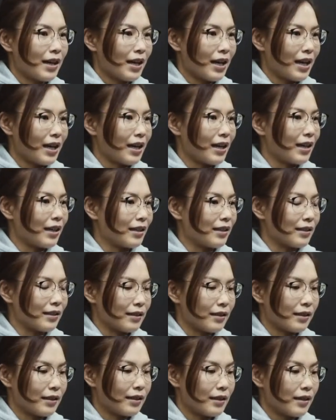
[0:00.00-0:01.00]

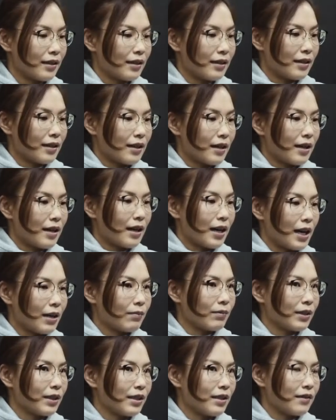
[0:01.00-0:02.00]
And I
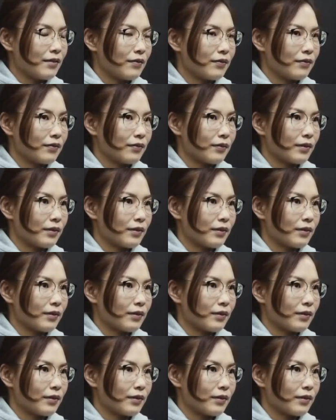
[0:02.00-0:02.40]
believe